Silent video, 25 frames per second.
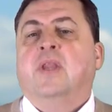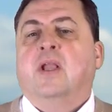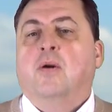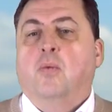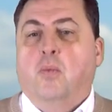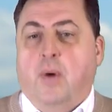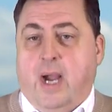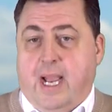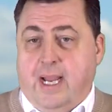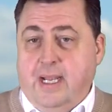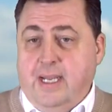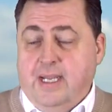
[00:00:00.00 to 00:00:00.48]

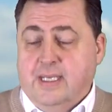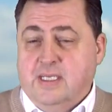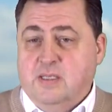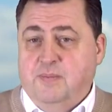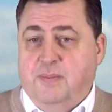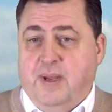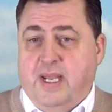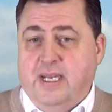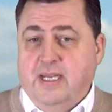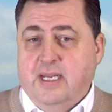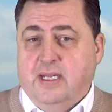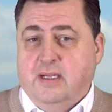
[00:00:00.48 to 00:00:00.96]
while
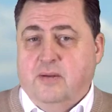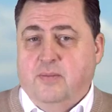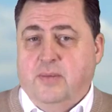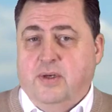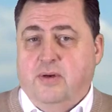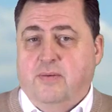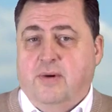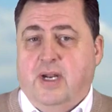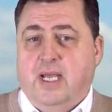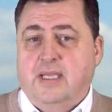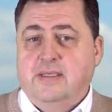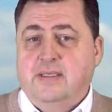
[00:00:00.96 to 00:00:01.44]
expanding the
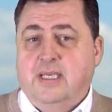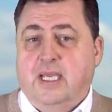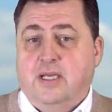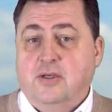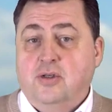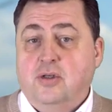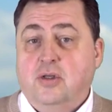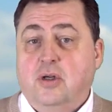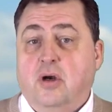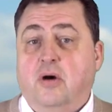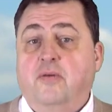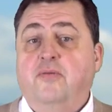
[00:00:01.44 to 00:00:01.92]

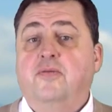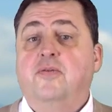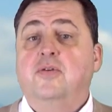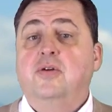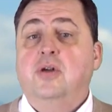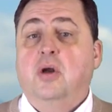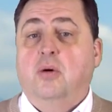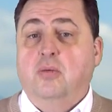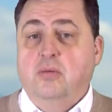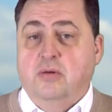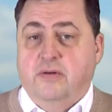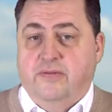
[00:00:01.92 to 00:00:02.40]
mineralization of
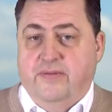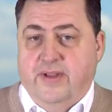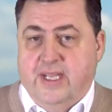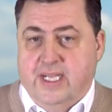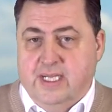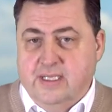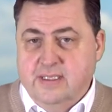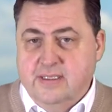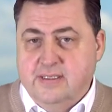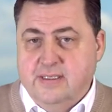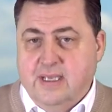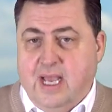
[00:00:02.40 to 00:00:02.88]
known
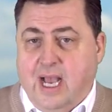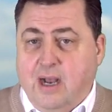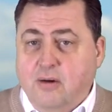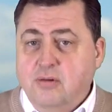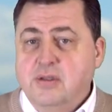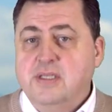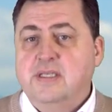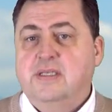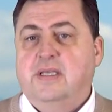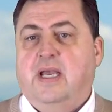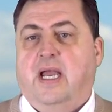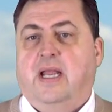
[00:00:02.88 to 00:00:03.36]
veins
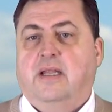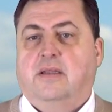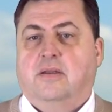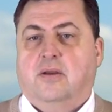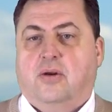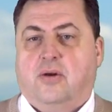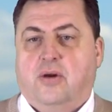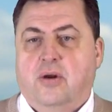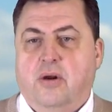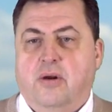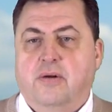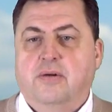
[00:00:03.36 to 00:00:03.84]
outside
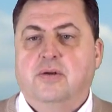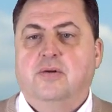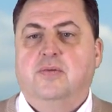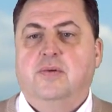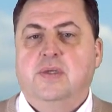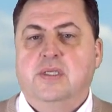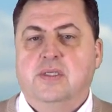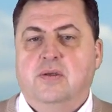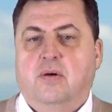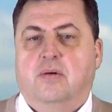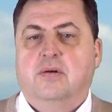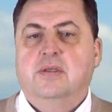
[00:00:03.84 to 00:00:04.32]
the current
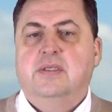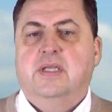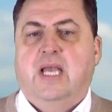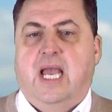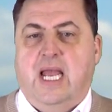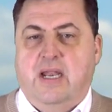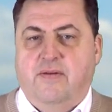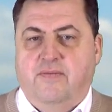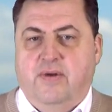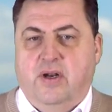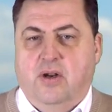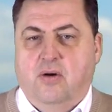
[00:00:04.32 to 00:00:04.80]
resource
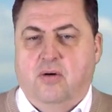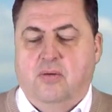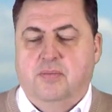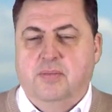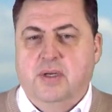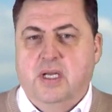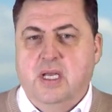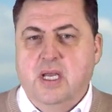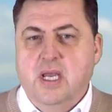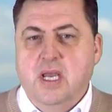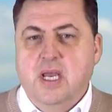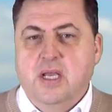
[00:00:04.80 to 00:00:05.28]
envelope.